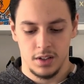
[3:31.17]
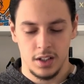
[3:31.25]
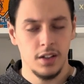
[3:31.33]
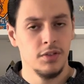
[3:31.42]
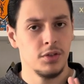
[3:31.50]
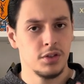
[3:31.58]

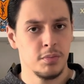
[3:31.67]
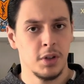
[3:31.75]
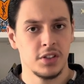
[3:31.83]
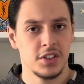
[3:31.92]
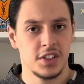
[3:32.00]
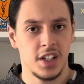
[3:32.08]
if you
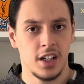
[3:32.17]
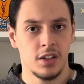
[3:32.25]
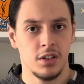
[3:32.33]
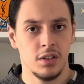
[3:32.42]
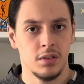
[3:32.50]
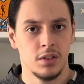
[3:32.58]
smelled
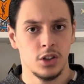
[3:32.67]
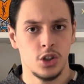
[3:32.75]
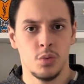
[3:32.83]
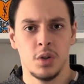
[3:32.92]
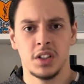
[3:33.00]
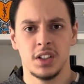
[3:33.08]
Tiger,
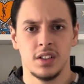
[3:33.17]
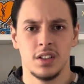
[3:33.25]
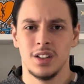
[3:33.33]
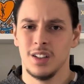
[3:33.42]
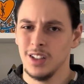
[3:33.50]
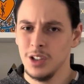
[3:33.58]
you want
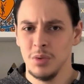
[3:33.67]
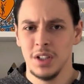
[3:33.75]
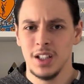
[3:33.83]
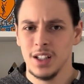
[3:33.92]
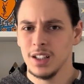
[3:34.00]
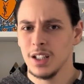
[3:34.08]

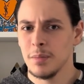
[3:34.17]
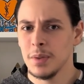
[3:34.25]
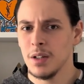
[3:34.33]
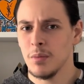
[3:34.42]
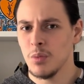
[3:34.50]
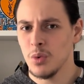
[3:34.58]
it a little
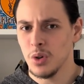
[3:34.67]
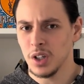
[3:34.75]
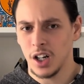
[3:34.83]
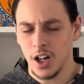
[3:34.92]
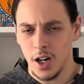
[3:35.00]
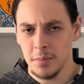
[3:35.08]
bit more
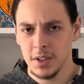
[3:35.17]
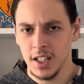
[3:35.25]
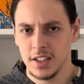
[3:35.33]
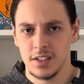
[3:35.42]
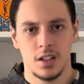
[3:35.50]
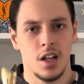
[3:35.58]

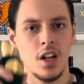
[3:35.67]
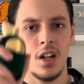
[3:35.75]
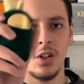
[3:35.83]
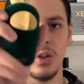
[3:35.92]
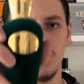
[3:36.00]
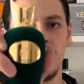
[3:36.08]
complex,
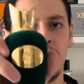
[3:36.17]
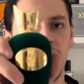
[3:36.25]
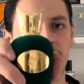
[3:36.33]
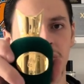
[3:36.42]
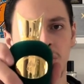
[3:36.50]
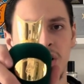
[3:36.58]
go for
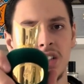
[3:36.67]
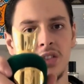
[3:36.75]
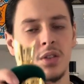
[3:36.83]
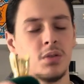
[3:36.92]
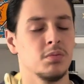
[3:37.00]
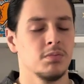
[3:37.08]

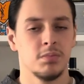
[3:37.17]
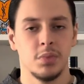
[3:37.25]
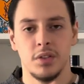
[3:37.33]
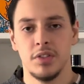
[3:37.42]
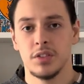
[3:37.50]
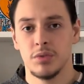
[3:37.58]
Vibrato.
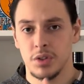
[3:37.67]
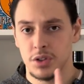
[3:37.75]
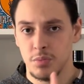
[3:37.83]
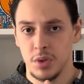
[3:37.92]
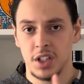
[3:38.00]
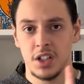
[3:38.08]
Perfect for
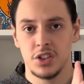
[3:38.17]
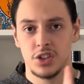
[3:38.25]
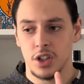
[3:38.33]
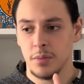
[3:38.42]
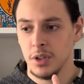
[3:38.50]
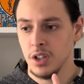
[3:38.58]
spring,
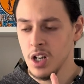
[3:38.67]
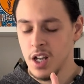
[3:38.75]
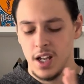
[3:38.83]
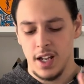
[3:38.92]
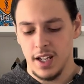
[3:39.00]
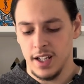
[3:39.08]
summer,
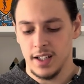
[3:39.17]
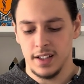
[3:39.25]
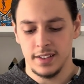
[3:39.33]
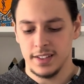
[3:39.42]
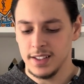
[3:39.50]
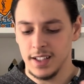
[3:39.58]

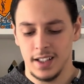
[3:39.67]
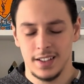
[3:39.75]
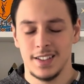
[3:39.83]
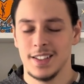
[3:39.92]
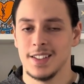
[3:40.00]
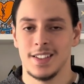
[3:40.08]
and yeah,
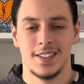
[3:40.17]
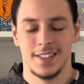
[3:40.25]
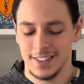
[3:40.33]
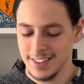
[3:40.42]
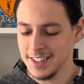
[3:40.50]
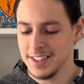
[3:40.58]
this
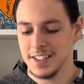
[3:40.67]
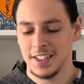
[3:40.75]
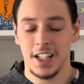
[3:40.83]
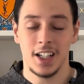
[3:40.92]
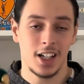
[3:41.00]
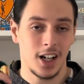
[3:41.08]
is
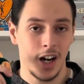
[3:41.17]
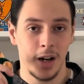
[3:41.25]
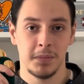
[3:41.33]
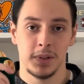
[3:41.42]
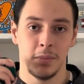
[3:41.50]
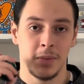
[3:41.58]
a
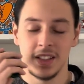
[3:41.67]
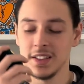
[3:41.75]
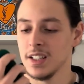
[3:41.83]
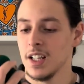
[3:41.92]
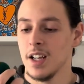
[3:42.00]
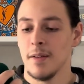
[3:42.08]

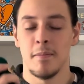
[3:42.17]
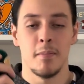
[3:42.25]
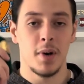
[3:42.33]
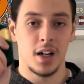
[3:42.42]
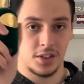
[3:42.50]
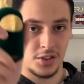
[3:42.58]
compliment
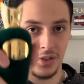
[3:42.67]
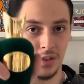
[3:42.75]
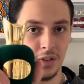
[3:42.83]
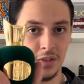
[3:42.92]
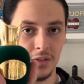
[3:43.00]
monster.